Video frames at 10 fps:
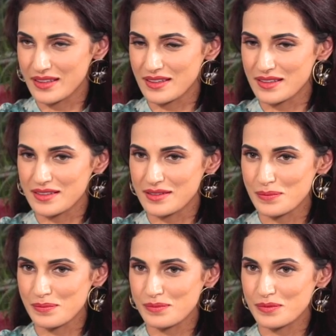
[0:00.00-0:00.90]

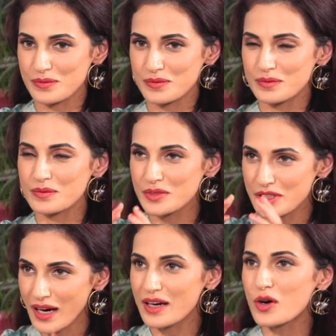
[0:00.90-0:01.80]
young
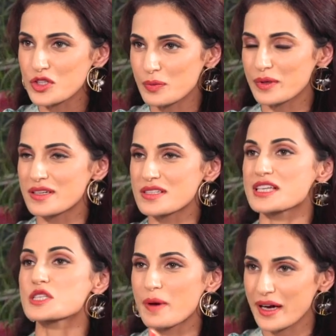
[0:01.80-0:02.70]
entrepreneurs,
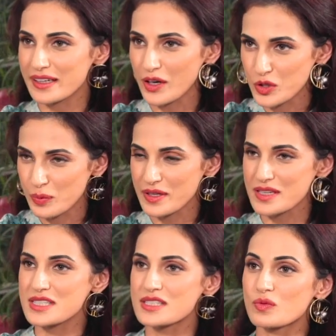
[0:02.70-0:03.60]
aspiring
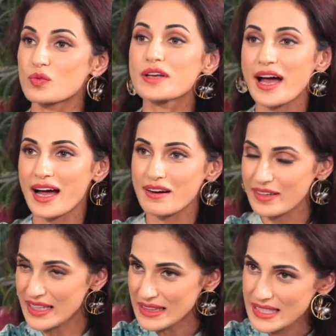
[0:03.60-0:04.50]
entrepreneurs would have
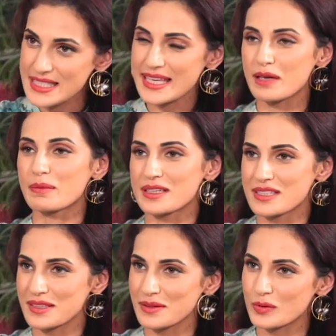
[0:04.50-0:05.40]
in this
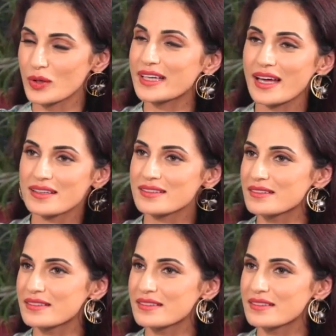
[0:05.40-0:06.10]
segment? What can